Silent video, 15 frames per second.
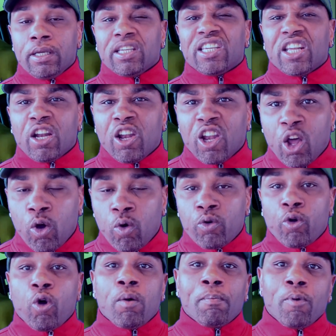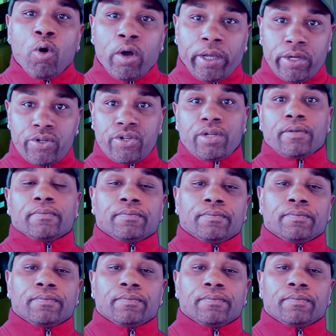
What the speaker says: get a loan or a mortgage.